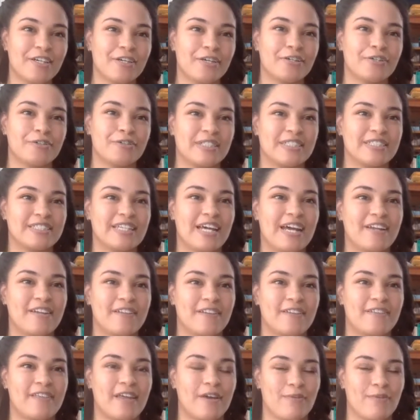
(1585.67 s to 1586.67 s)
who decided
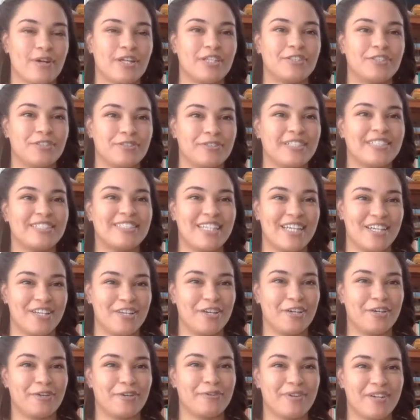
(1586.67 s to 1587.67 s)
that they wanted to
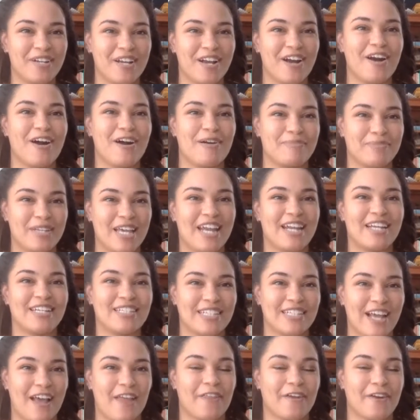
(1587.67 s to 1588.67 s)
continue getting
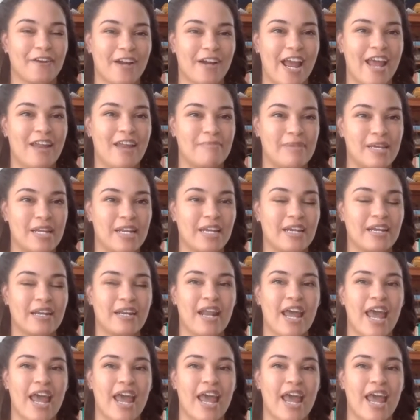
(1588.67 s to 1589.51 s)
together and meeting.